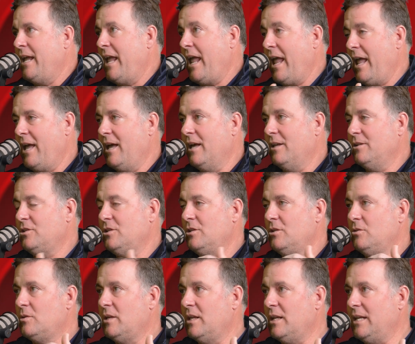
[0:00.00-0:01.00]
And
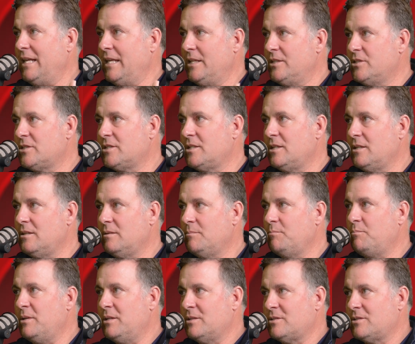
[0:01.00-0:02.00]
you get instant
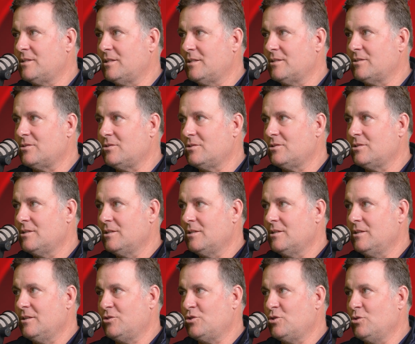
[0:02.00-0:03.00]
business
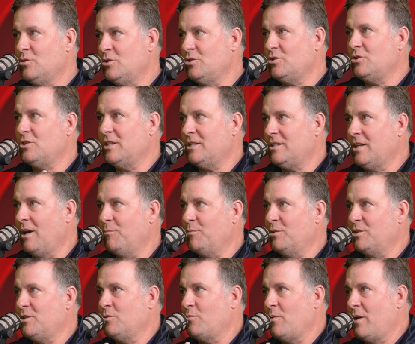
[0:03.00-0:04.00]
as soon as you get done
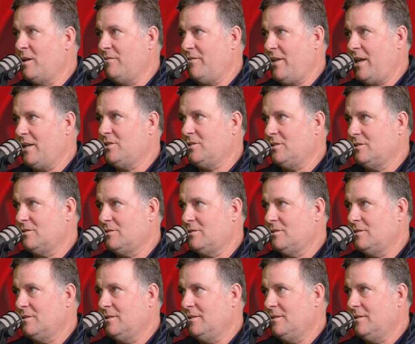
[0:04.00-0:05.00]
with your
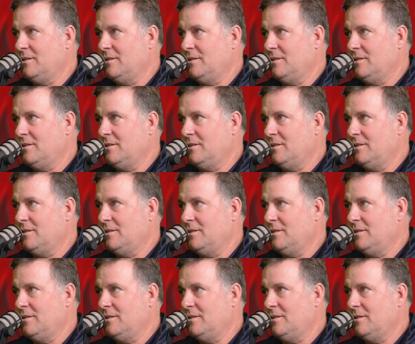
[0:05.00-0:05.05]
renovations.